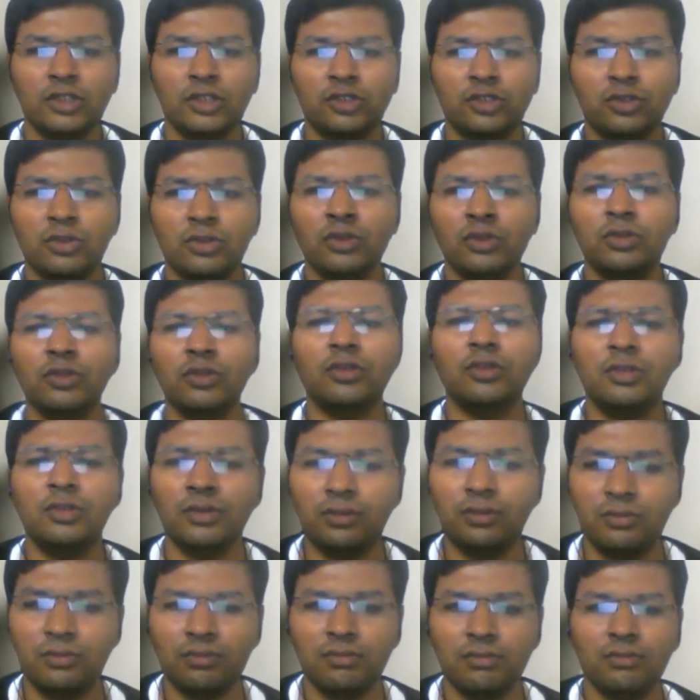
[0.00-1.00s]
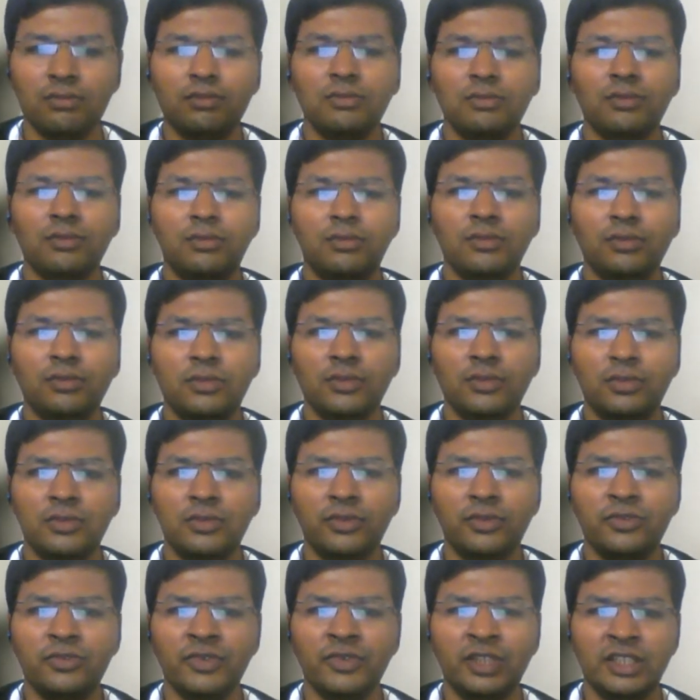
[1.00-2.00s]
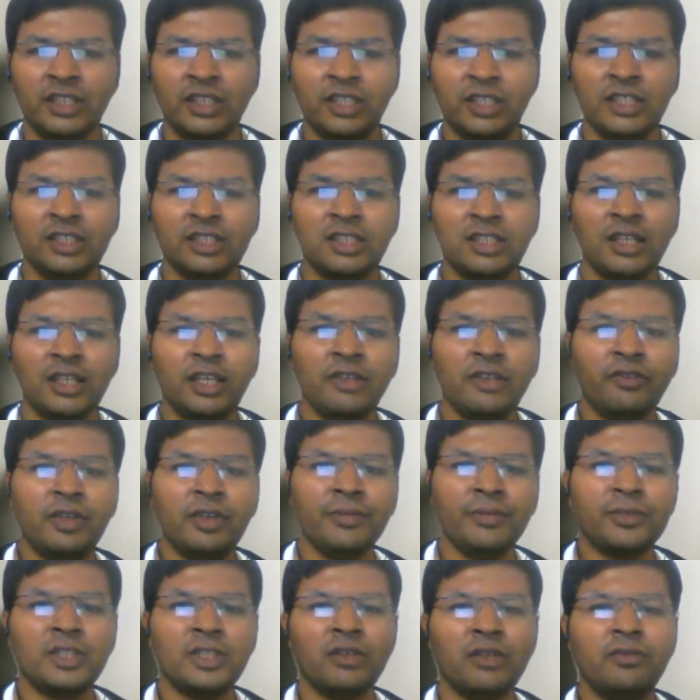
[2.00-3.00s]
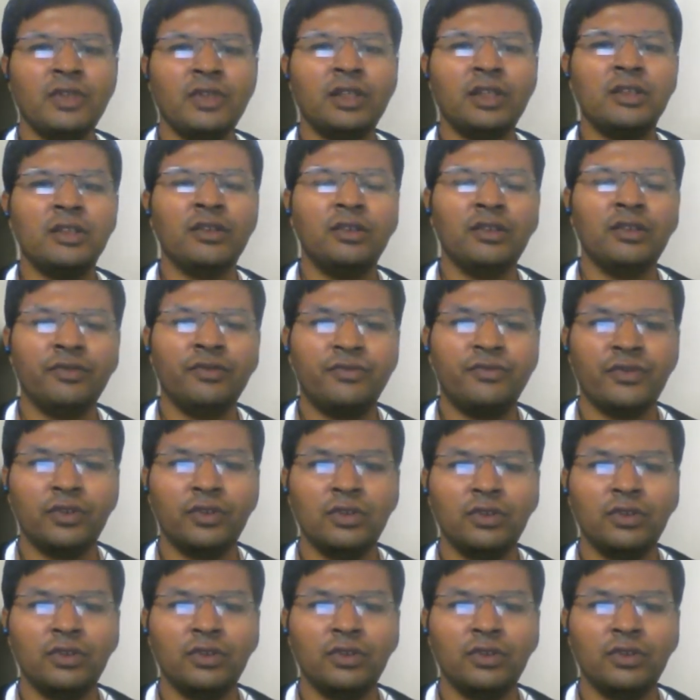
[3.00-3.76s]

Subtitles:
So where there is like web server